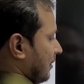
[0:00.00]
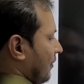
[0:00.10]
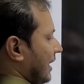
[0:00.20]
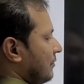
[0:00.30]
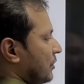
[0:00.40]

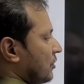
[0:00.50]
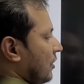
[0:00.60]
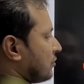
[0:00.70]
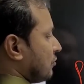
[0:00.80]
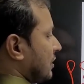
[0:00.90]
Why?
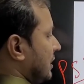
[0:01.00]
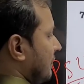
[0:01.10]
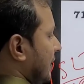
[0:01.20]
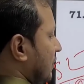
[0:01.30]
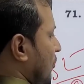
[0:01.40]
Because to
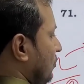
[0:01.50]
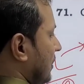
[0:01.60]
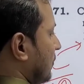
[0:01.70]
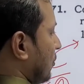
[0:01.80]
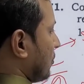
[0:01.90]
achieve
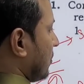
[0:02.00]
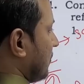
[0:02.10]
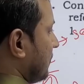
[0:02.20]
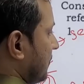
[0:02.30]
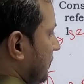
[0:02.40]
inclusive growth.
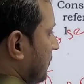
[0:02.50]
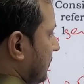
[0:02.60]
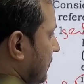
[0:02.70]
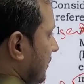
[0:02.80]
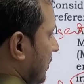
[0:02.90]

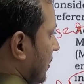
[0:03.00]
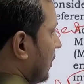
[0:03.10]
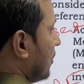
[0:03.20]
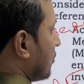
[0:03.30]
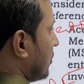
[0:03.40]

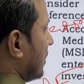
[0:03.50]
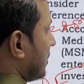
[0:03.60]
To